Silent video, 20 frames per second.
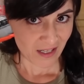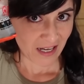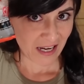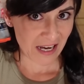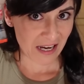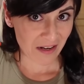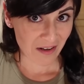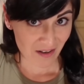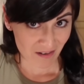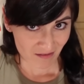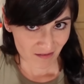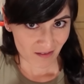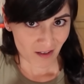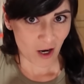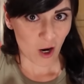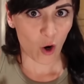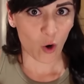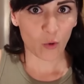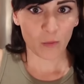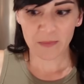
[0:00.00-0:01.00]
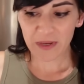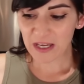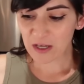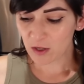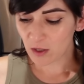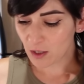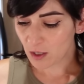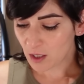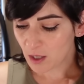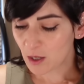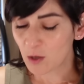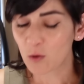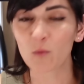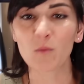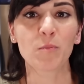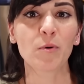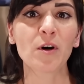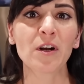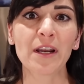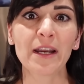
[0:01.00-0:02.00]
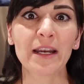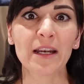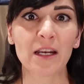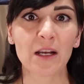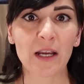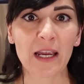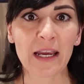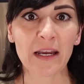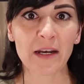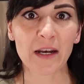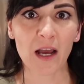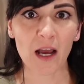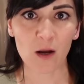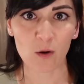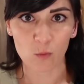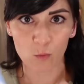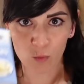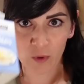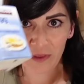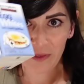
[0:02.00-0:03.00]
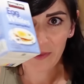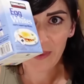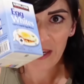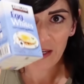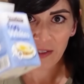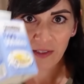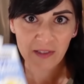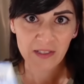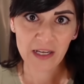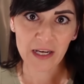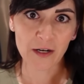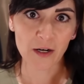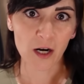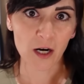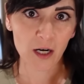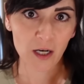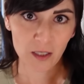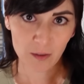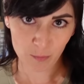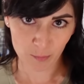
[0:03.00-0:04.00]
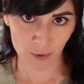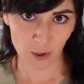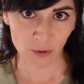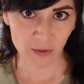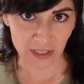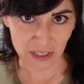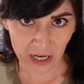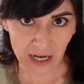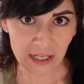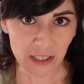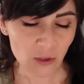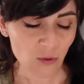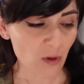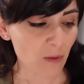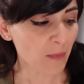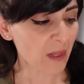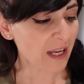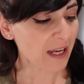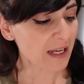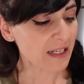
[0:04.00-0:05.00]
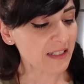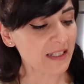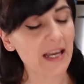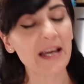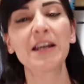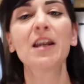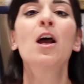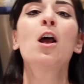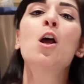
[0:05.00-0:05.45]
in oatmeal, put it in uh, with this in our protein ice cream. Like I said,